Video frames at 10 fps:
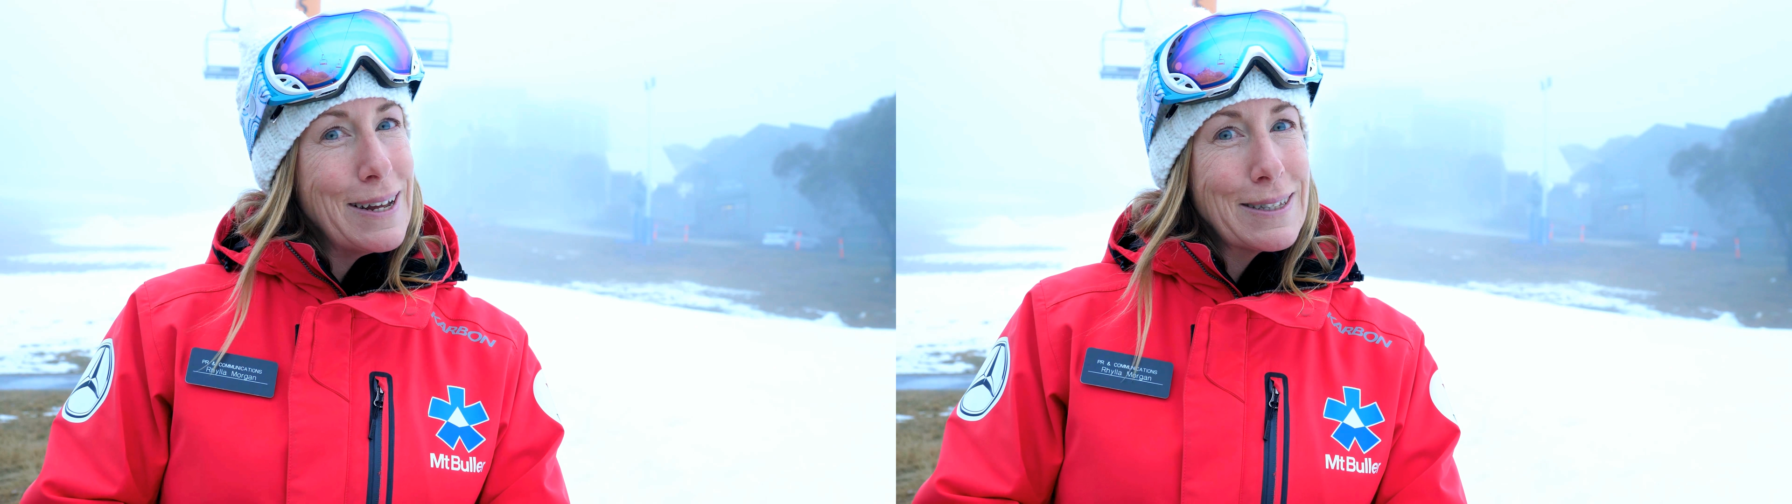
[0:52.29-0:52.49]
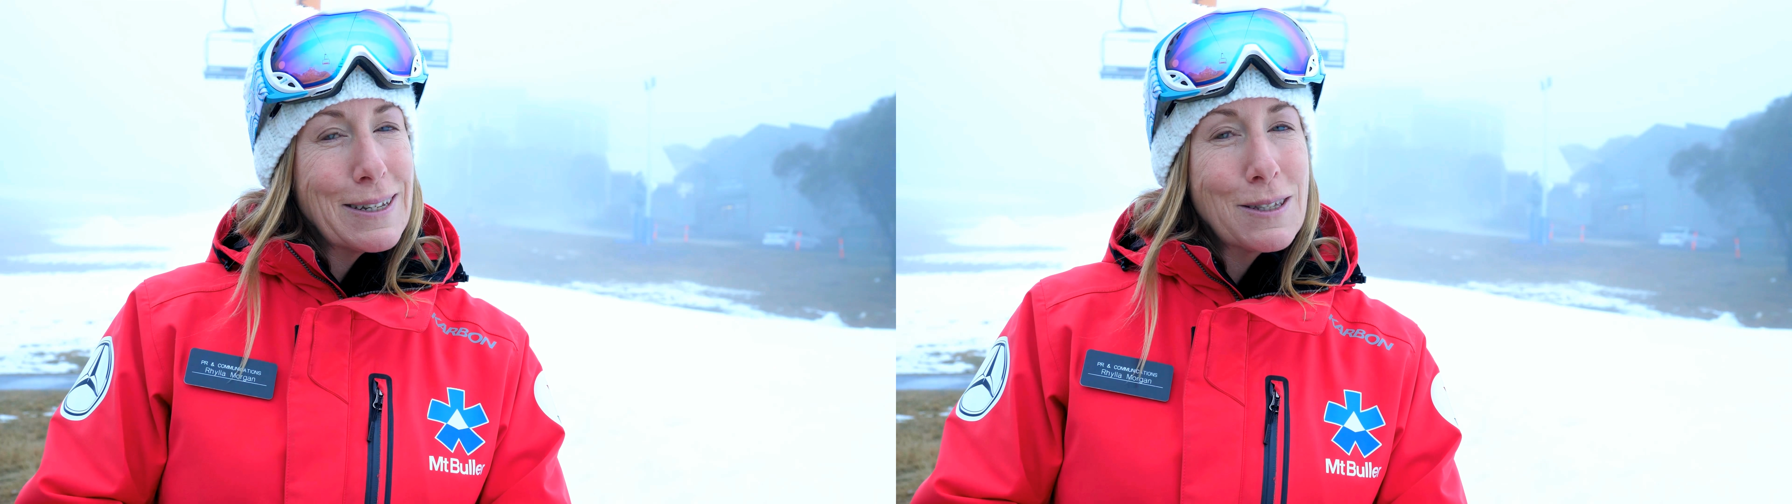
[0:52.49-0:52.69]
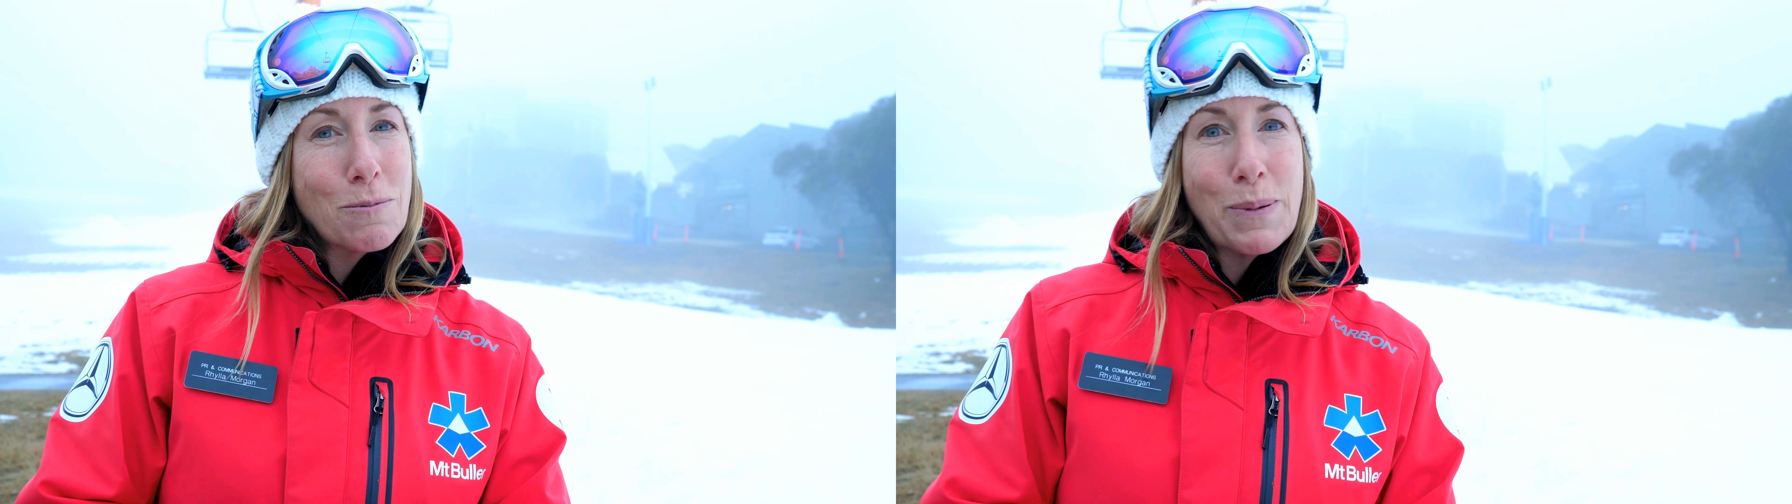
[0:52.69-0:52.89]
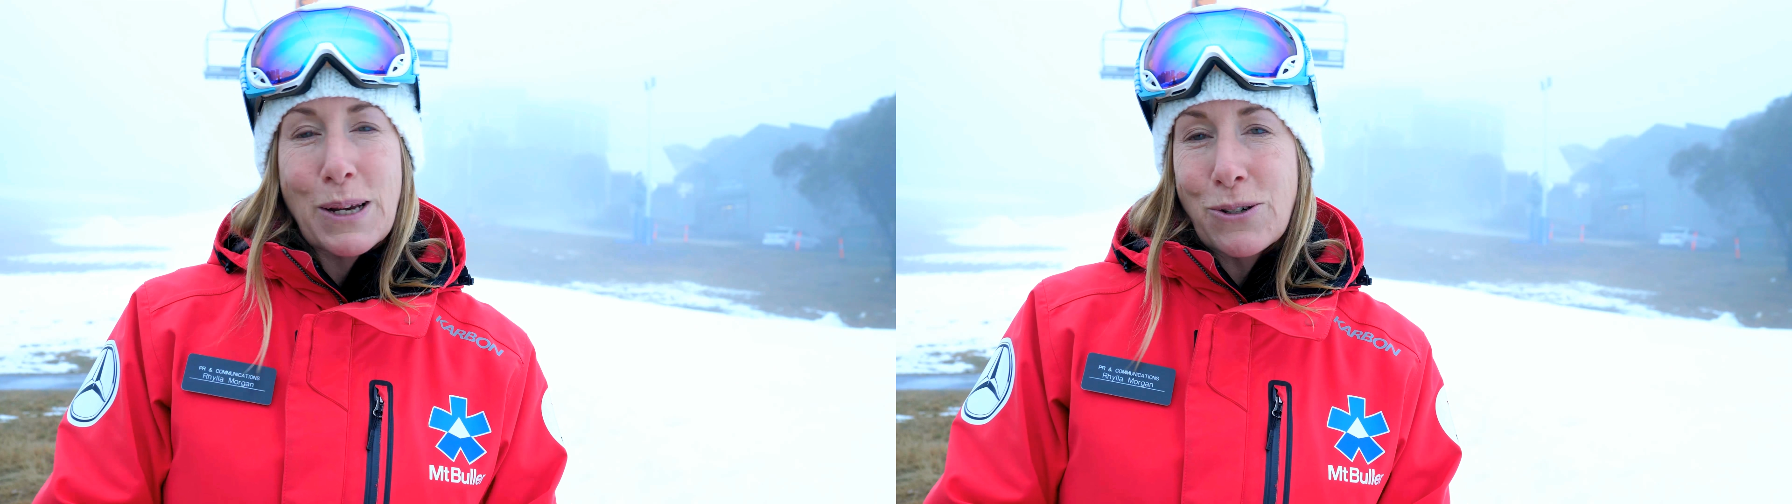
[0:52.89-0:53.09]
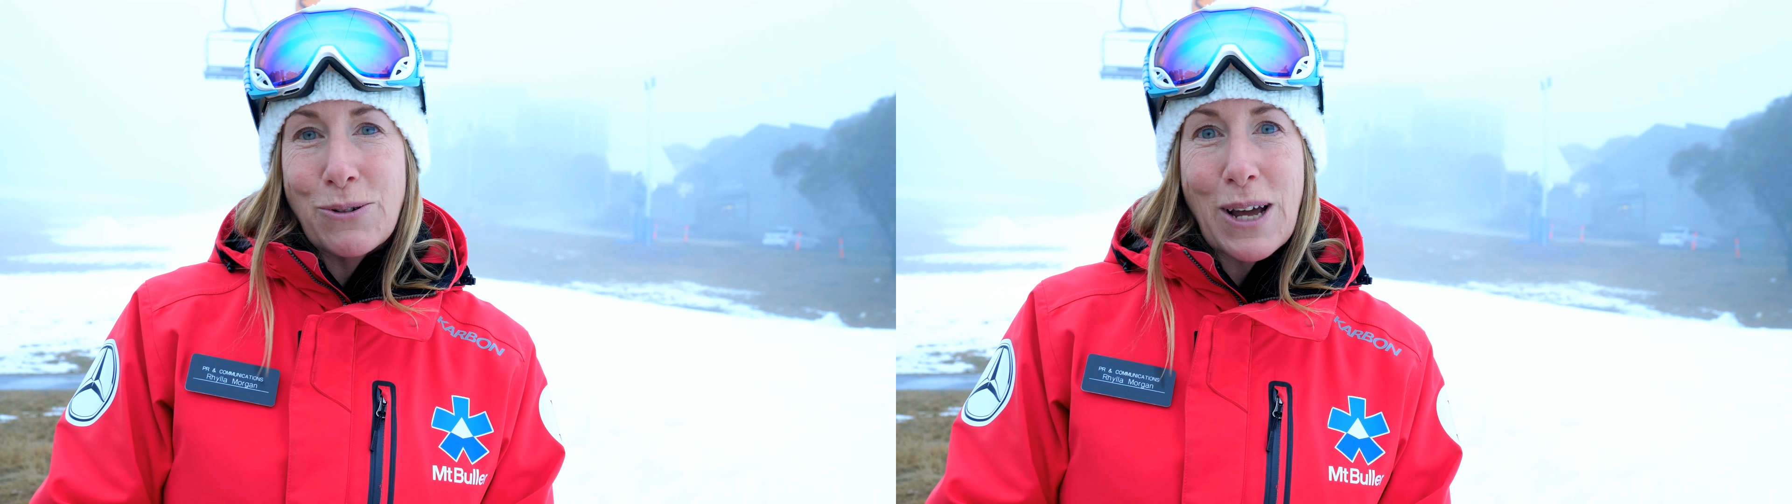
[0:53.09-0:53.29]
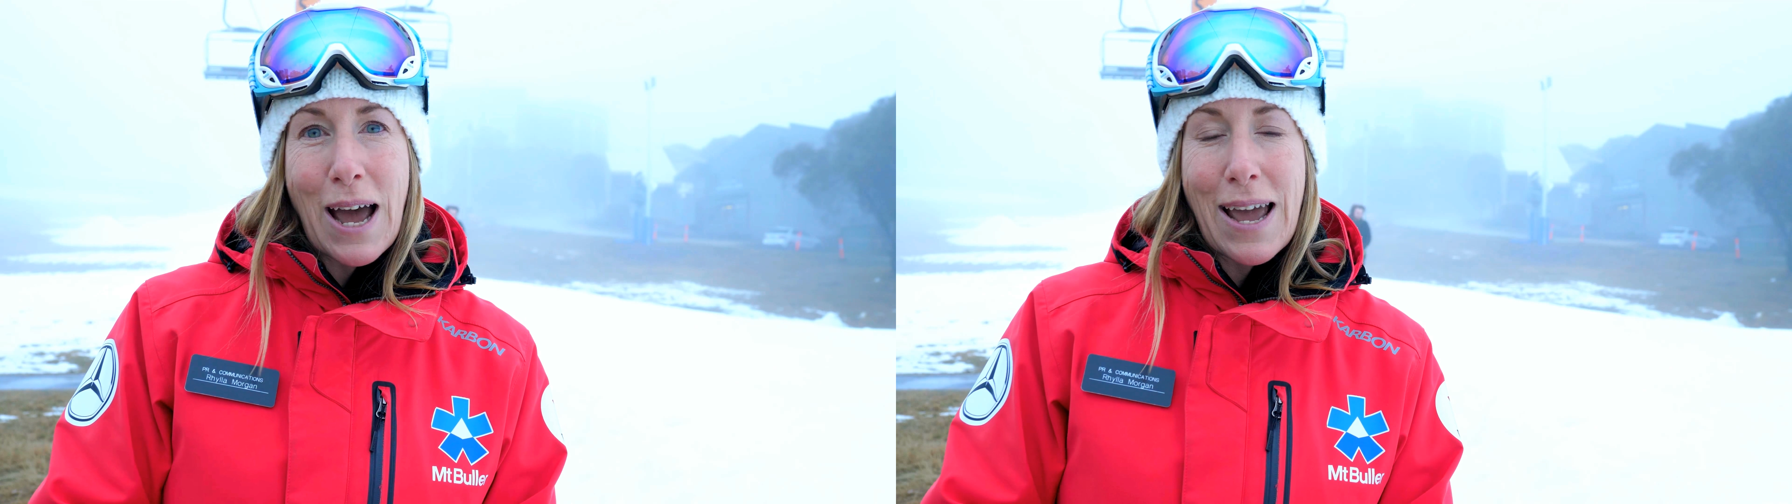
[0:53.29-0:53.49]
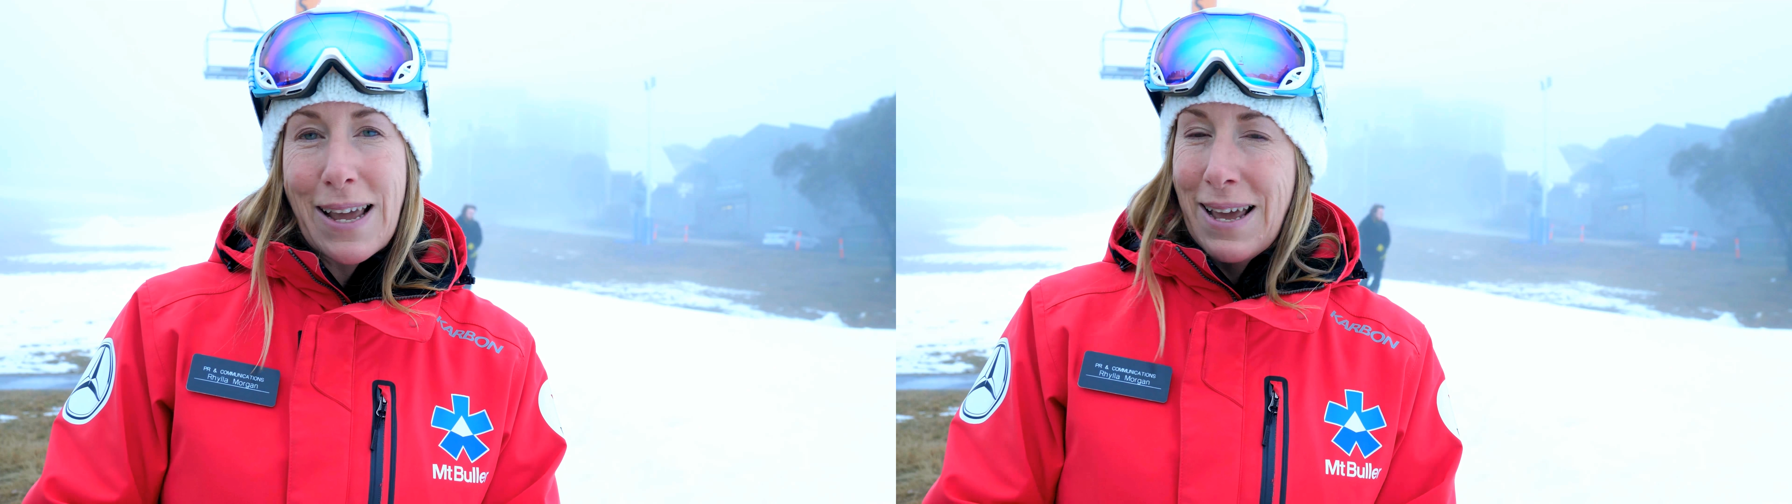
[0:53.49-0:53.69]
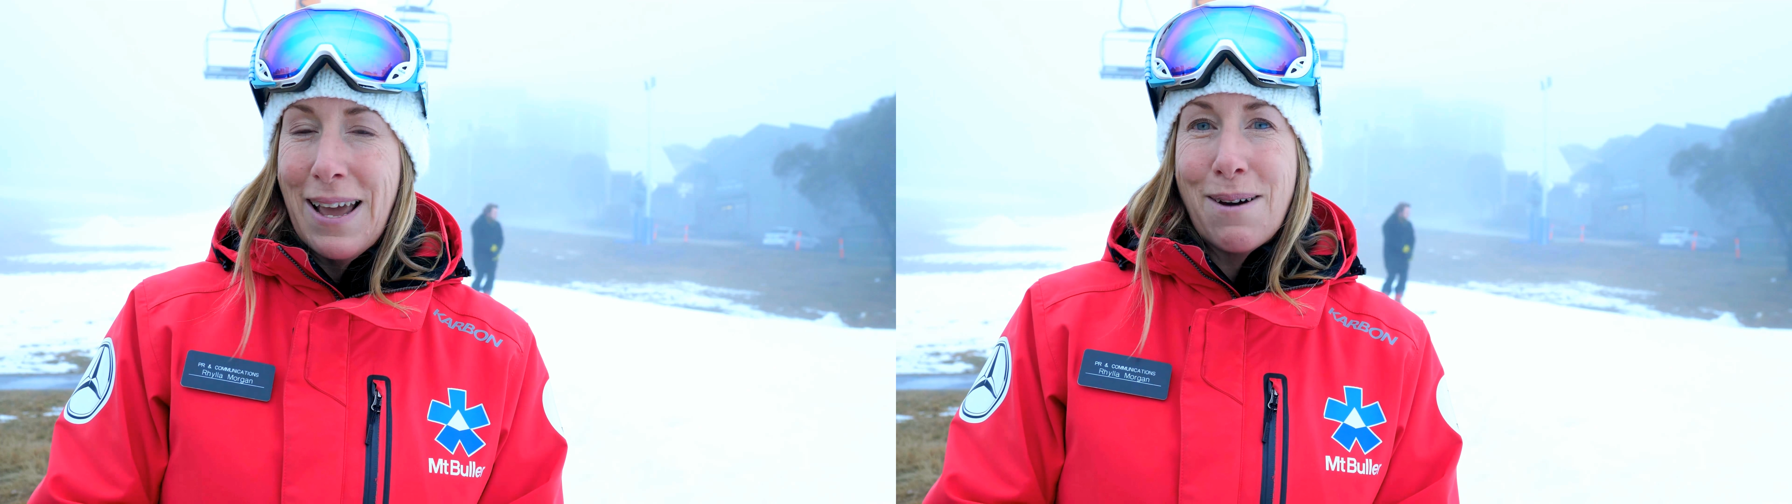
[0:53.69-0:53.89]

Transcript: It's a special day